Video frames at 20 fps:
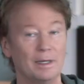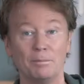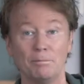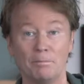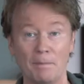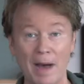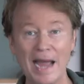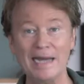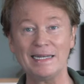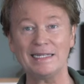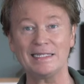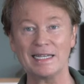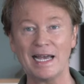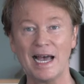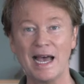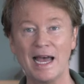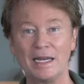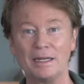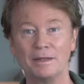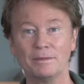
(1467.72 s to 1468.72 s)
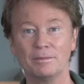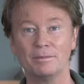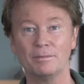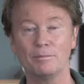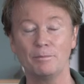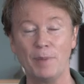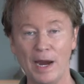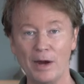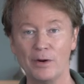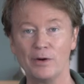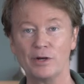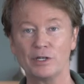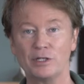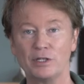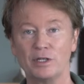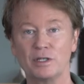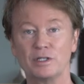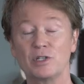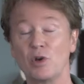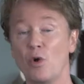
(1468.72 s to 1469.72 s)
my design,
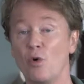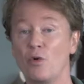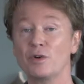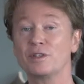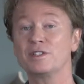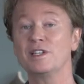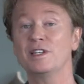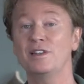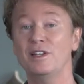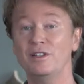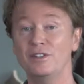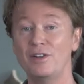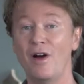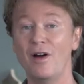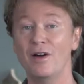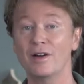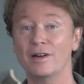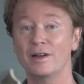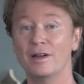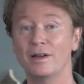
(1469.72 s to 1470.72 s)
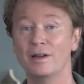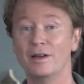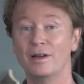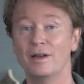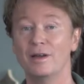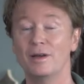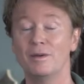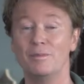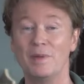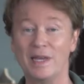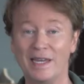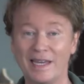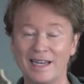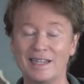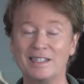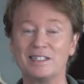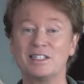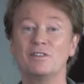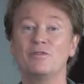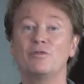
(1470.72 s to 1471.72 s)
perishes or is in the dark
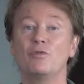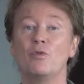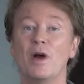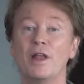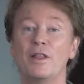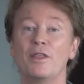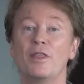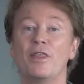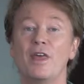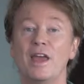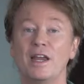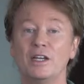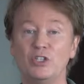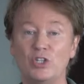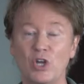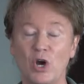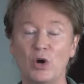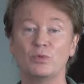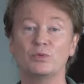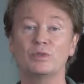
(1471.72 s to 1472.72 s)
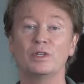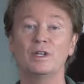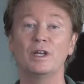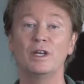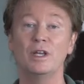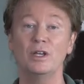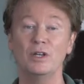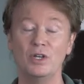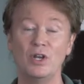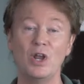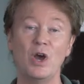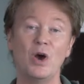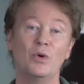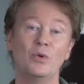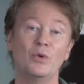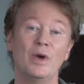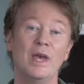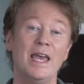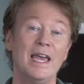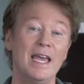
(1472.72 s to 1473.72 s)
because of what they don't
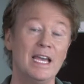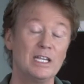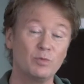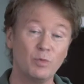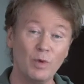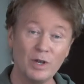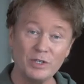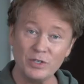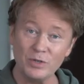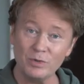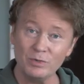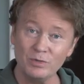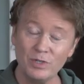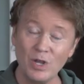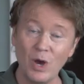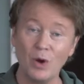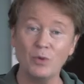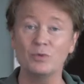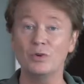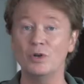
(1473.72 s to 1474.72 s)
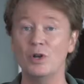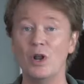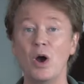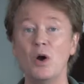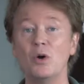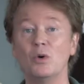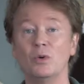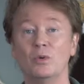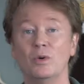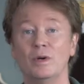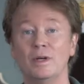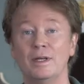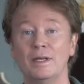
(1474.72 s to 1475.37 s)
know. It's what you don't know